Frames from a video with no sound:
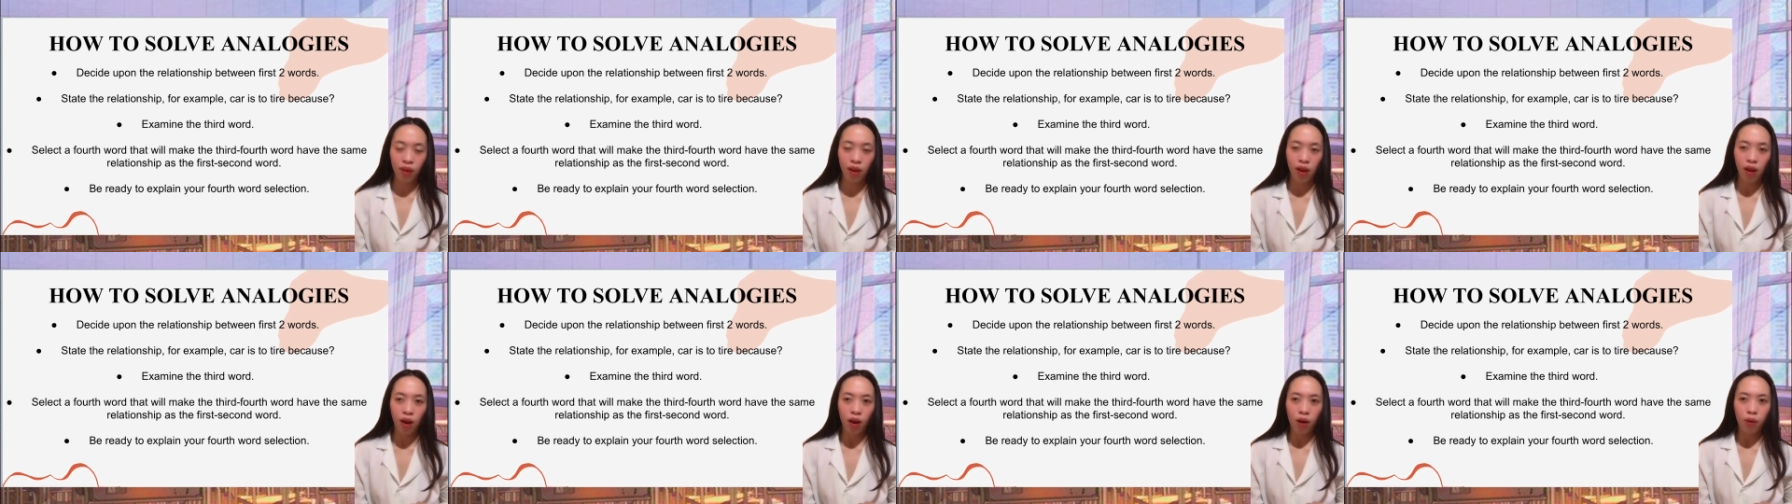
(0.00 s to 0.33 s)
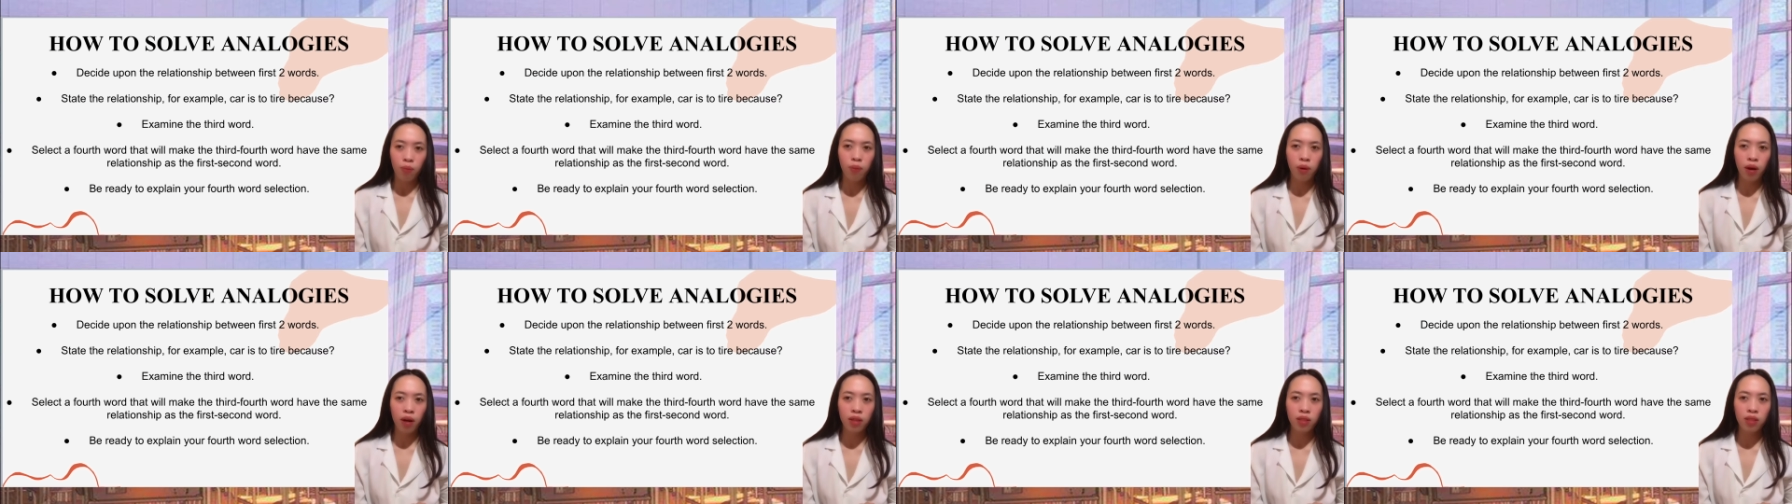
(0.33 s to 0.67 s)

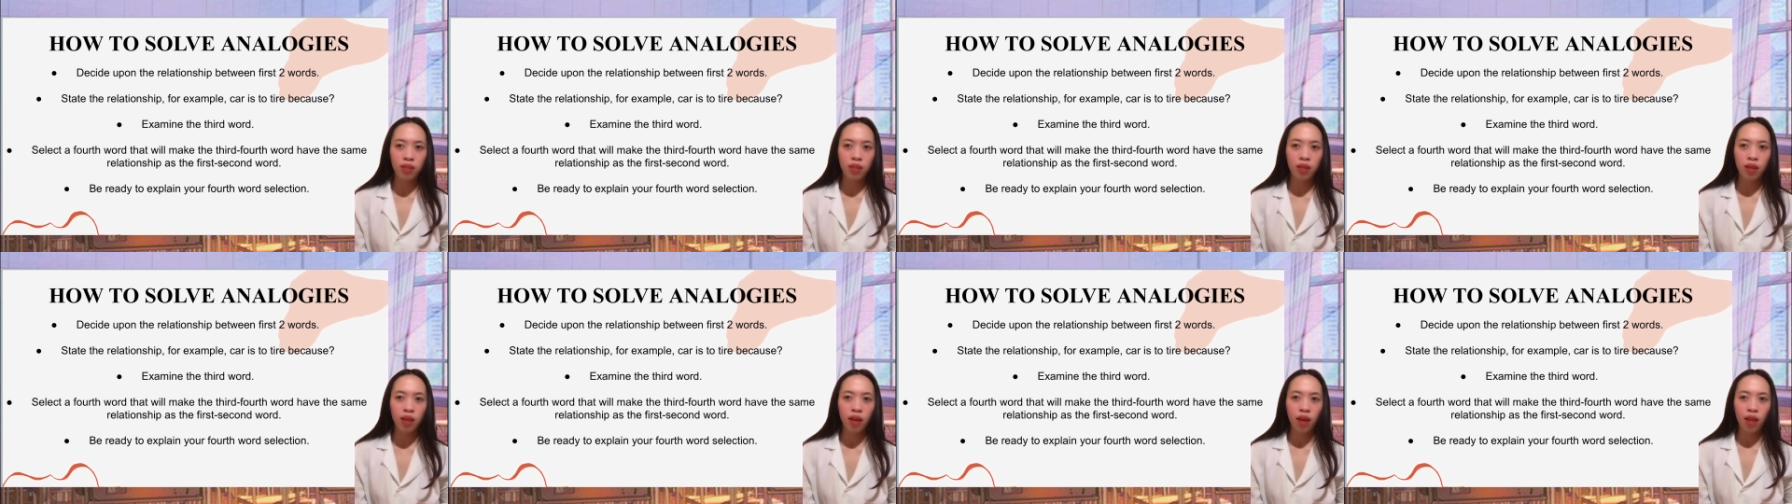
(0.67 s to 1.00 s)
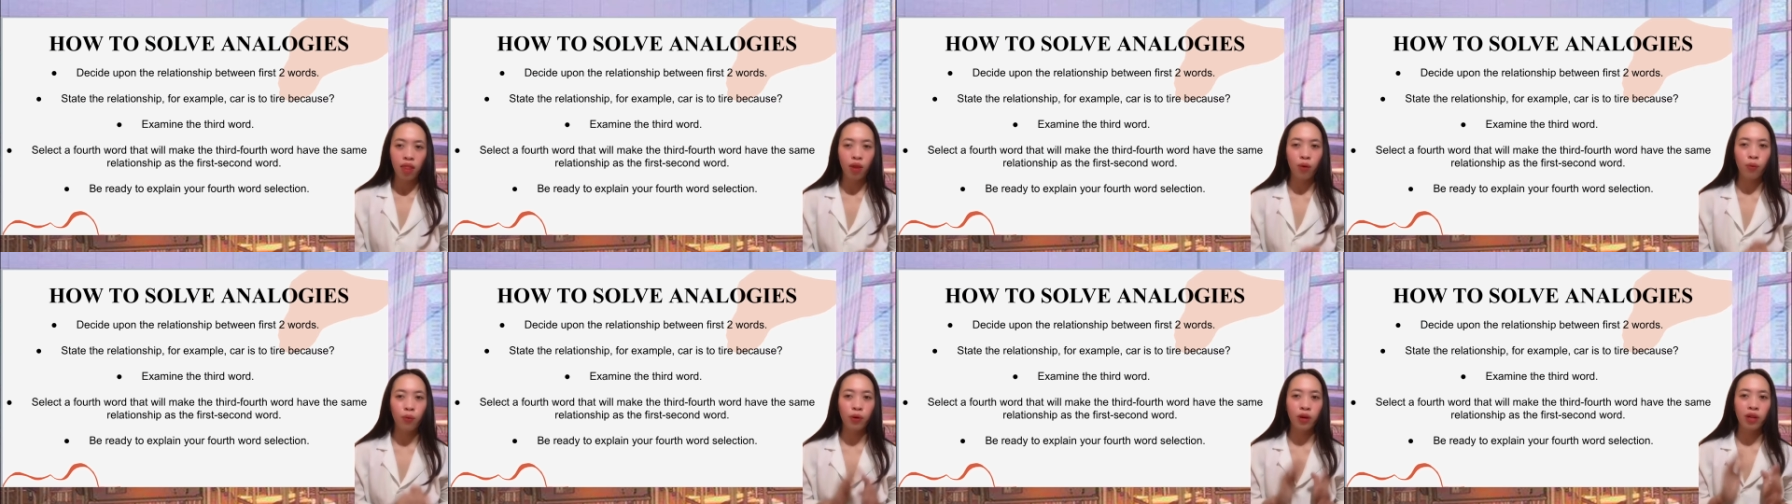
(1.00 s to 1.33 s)
but
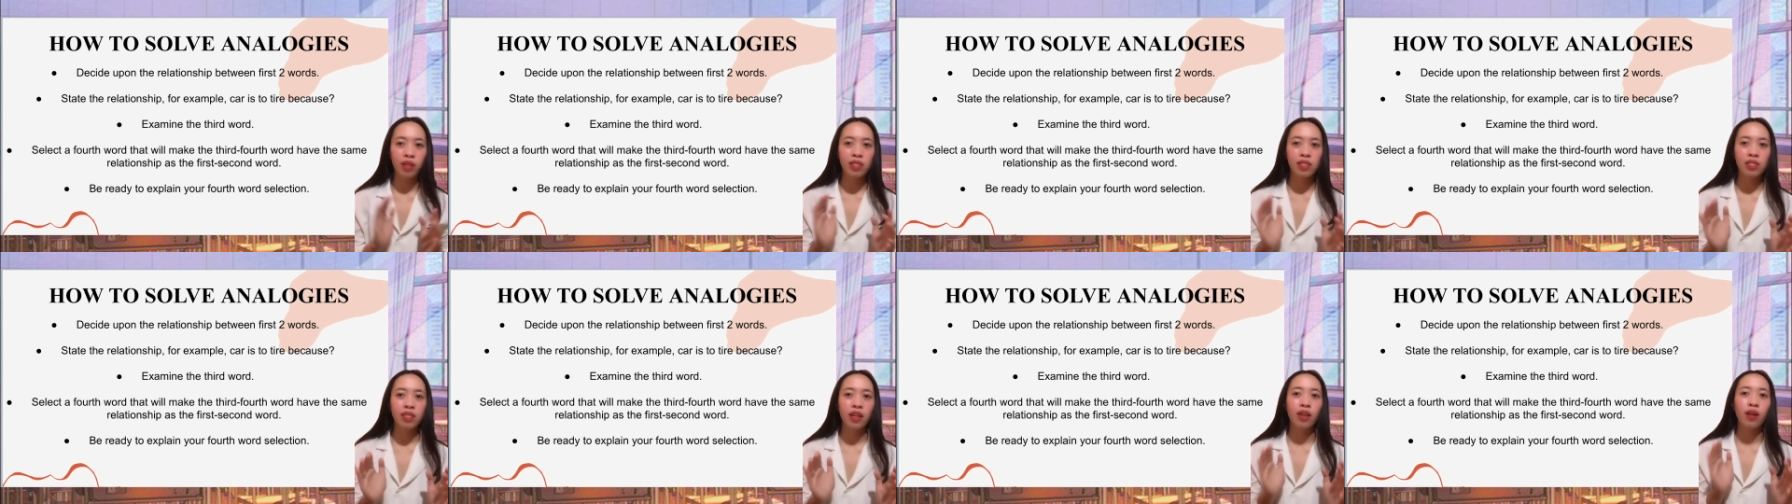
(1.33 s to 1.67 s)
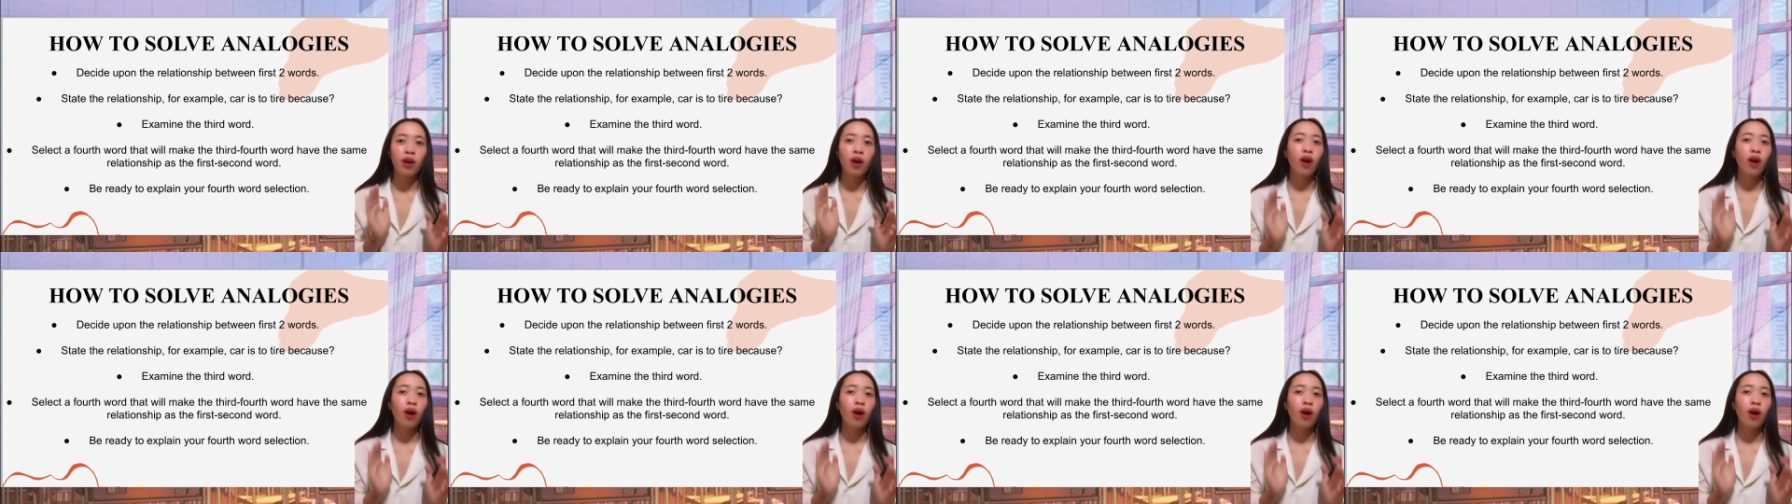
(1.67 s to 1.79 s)
the words are